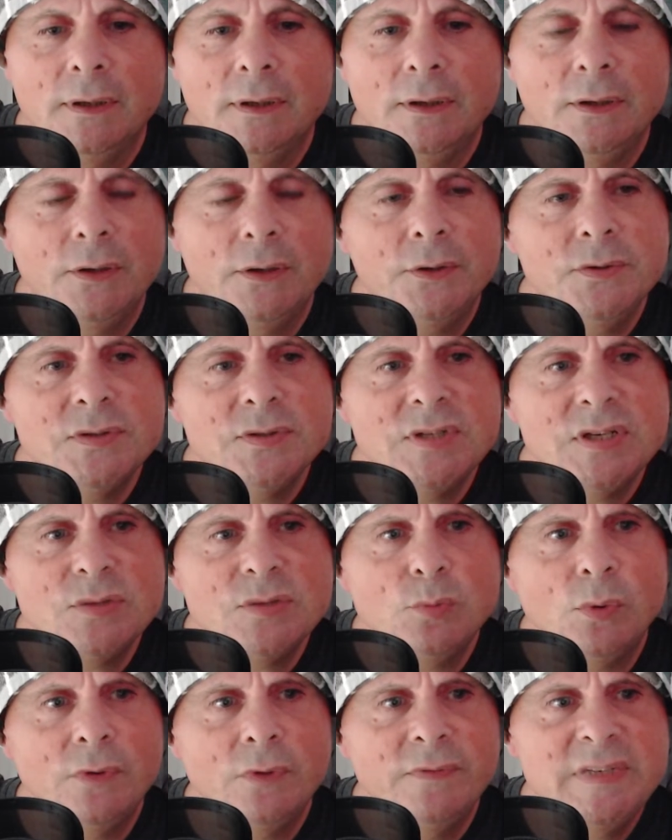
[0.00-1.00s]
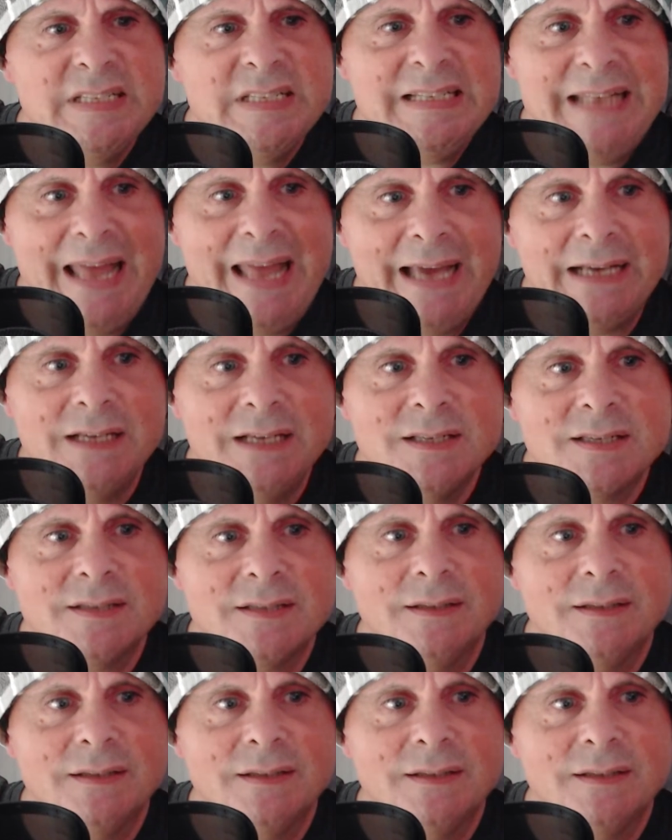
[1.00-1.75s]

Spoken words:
loses one of his legs.